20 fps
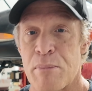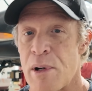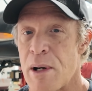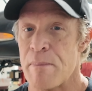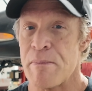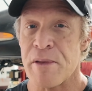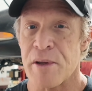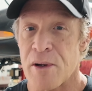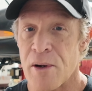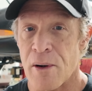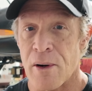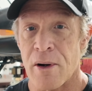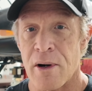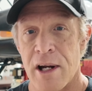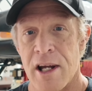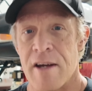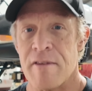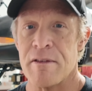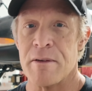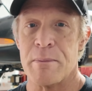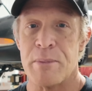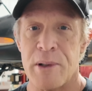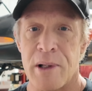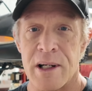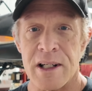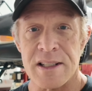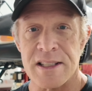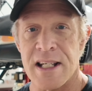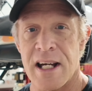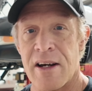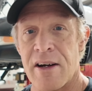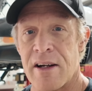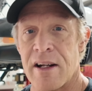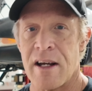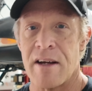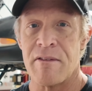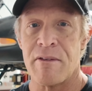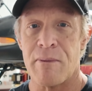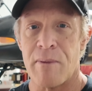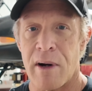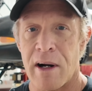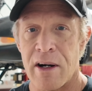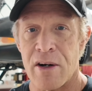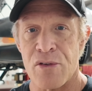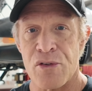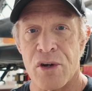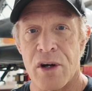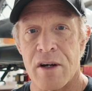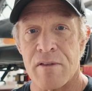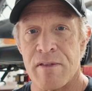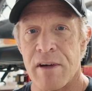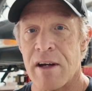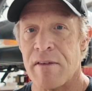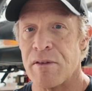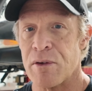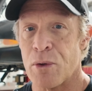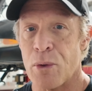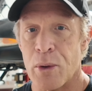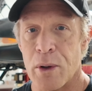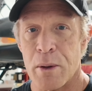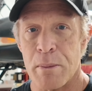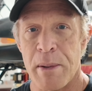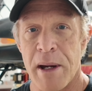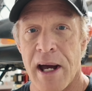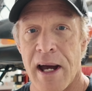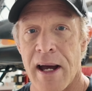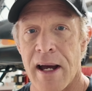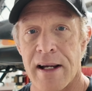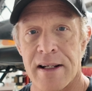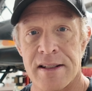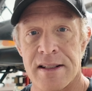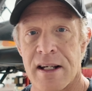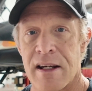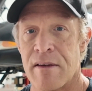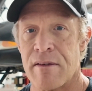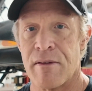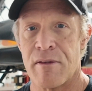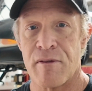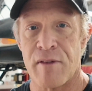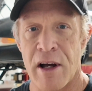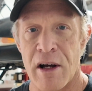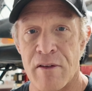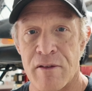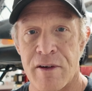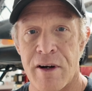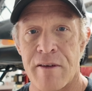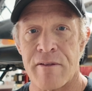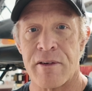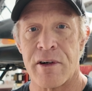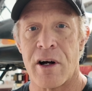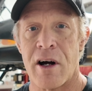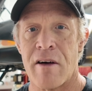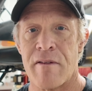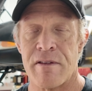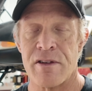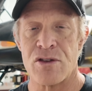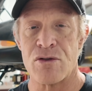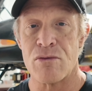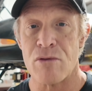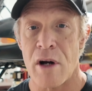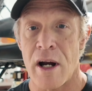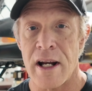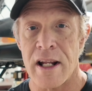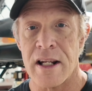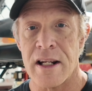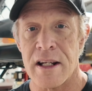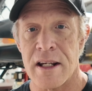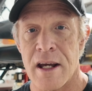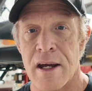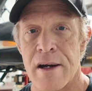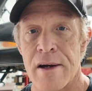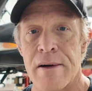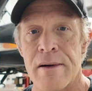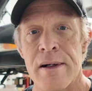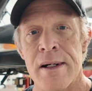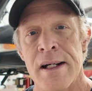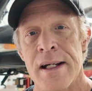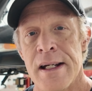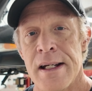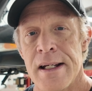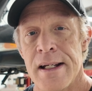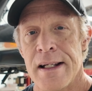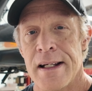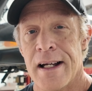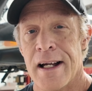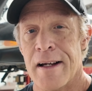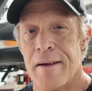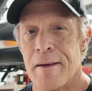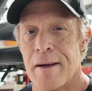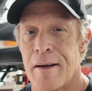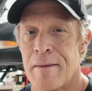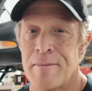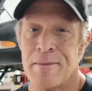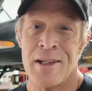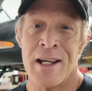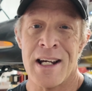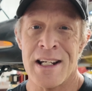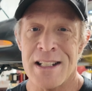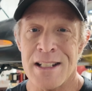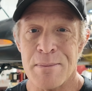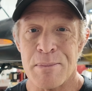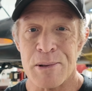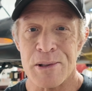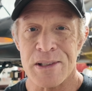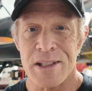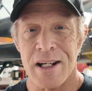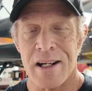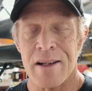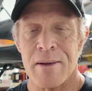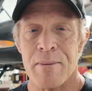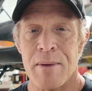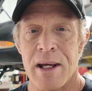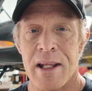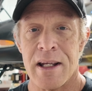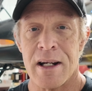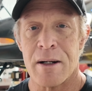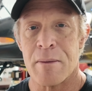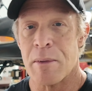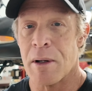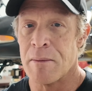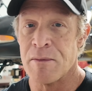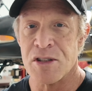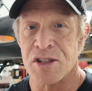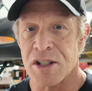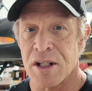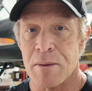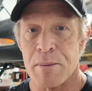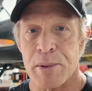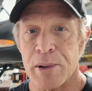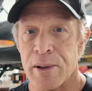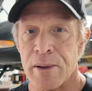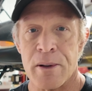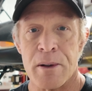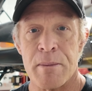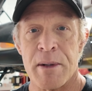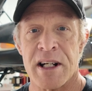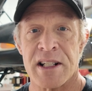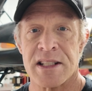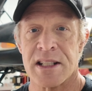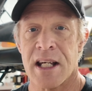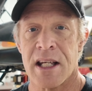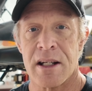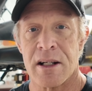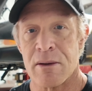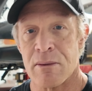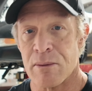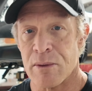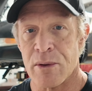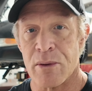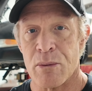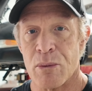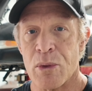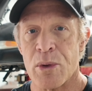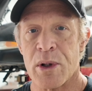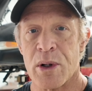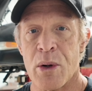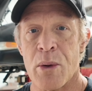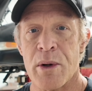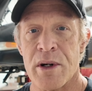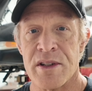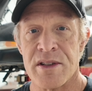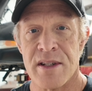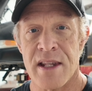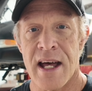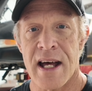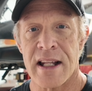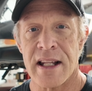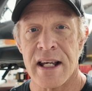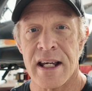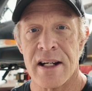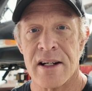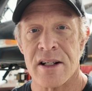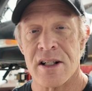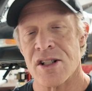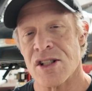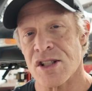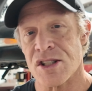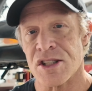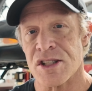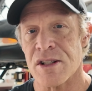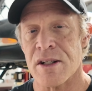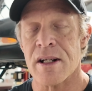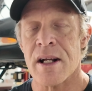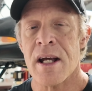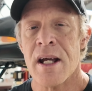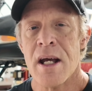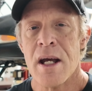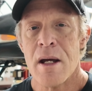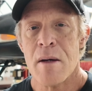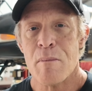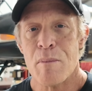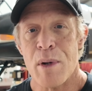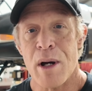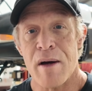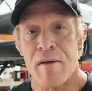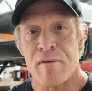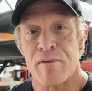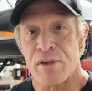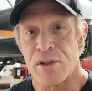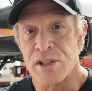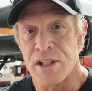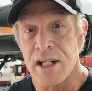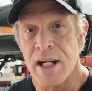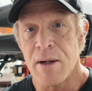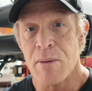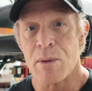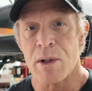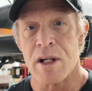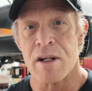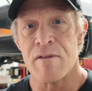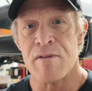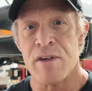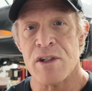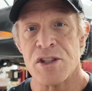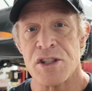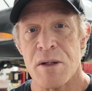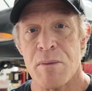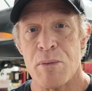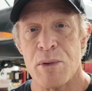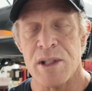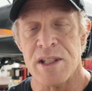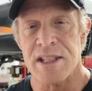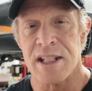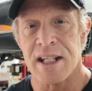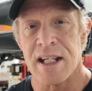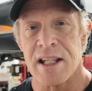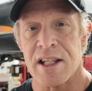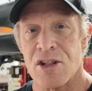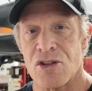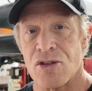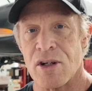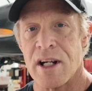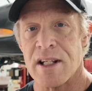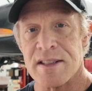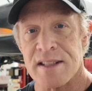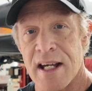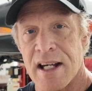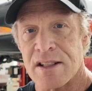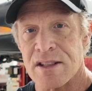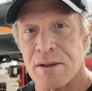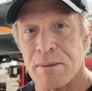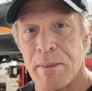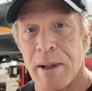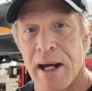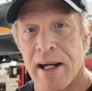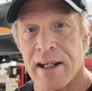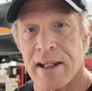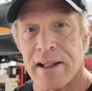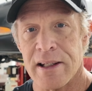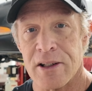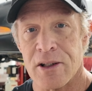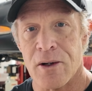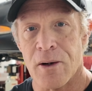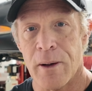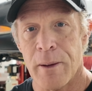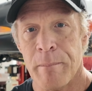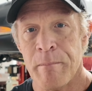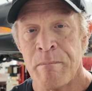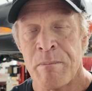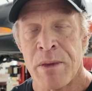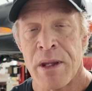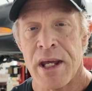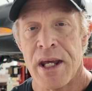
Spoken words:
prepped the car. I have the plugs out, I have the wires off, I have the coil packs, I have a valve cover off. It's ready to go. I'm 90% of the way there. I'm just going to put it all back together, and we'll go into that later and just do it. But for today, we're going to finish up. We did get the transaxle back in the car,